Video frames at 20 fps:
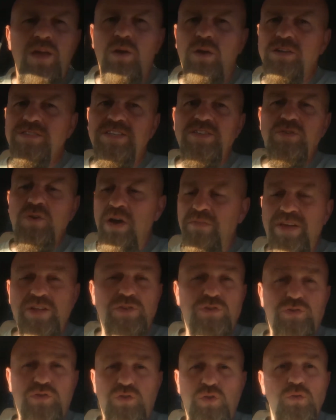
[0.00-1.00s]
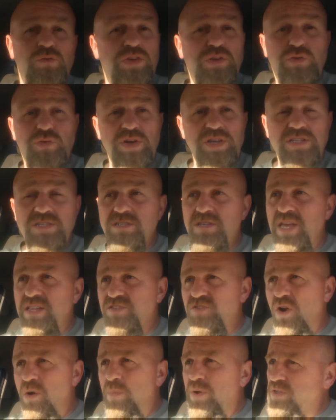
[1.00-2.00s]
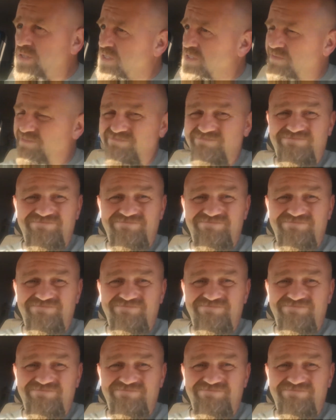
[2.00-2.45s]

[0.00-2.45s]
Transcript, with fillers: Because they still have that Tuesday treats at Starbucks,